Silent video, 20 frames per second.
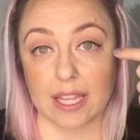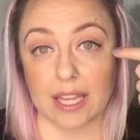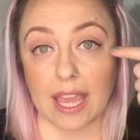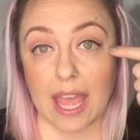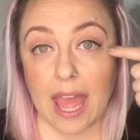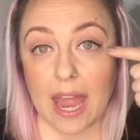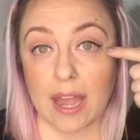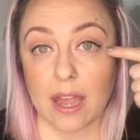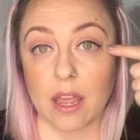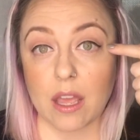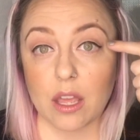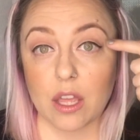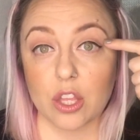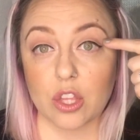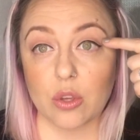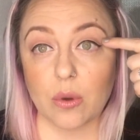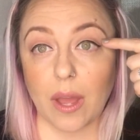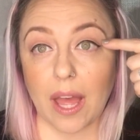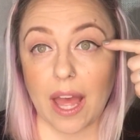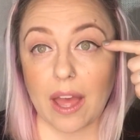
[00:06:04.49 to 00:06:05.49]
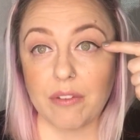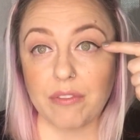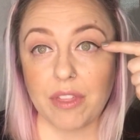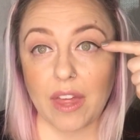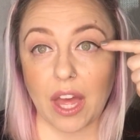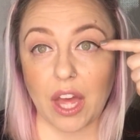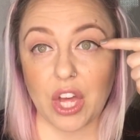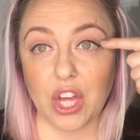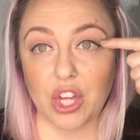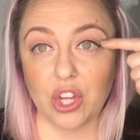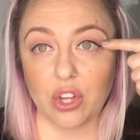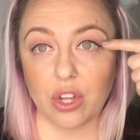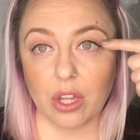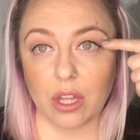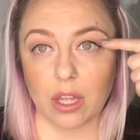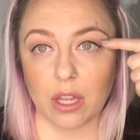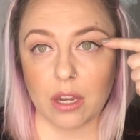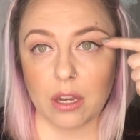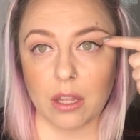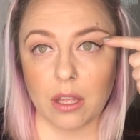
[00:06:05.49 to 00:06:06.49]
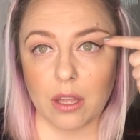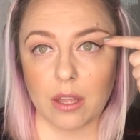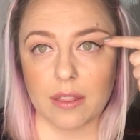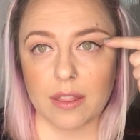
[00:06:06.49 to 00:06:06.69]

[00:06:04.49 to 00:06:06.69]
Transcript: Again, you have that hood